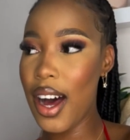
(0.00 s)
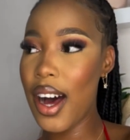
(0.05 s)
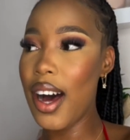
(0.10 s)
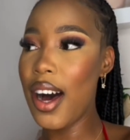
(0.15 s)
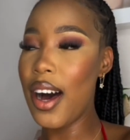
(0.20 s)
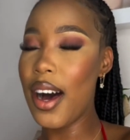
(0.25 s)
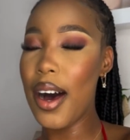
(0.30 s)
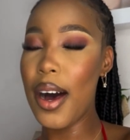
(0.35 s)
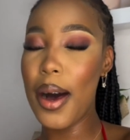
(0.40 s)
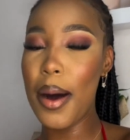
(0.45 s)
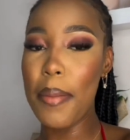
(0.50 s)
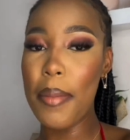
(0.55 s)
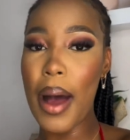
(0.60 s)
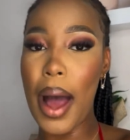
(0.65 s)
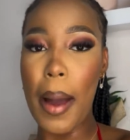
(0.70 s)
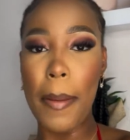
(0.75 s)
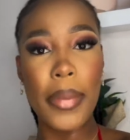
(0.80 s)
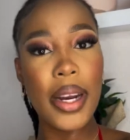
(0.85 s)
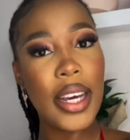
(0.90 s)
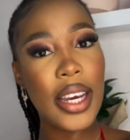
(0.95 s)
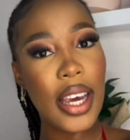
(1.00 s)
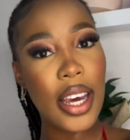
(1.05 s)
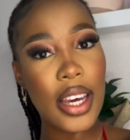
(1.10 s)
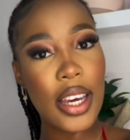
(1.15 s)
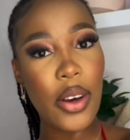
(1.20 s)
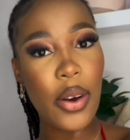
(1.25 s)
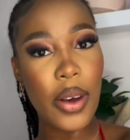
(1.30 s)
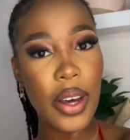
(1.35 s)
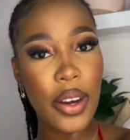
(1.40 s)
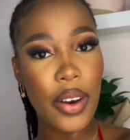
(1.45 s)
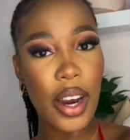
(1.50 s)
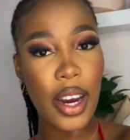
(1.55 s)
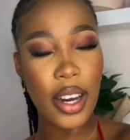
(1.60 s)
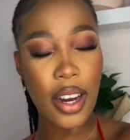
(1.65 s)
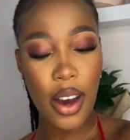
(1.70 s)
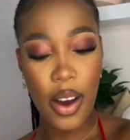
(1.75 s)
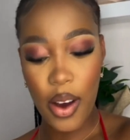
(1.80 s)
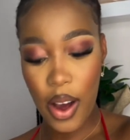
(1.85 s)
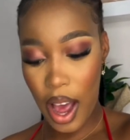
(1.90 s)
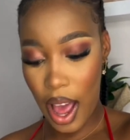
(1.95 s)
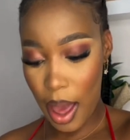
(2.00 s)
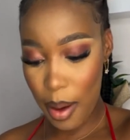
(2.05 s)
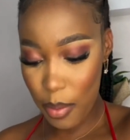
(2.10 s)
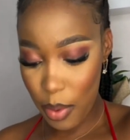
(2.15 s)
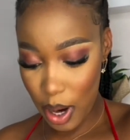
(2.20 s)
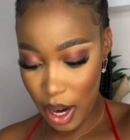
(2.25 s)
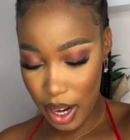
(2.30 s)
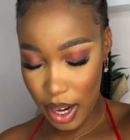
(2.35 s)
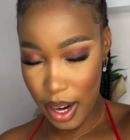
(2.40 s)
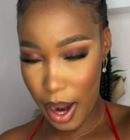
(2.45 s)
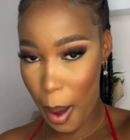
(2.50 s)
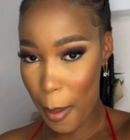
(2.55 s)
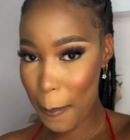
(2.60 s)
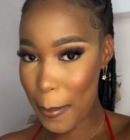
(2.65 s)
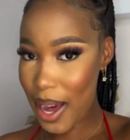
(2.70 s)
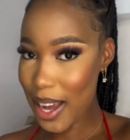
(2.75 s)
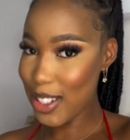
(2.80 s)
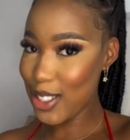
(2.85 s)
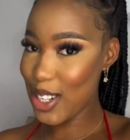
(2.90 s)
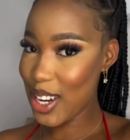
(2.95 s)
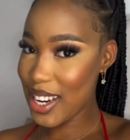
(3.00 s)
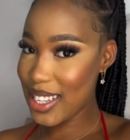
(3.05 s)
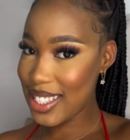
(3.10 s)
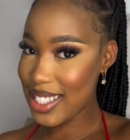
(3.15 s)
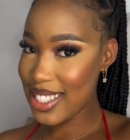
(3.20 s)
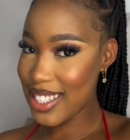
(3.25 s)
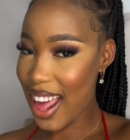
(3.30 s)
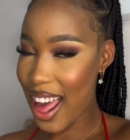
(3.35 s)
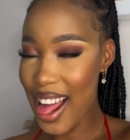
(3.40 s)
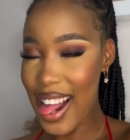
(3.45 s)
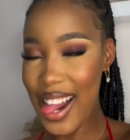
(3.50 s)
I'm gonna get going right now. I'm wearing my dress.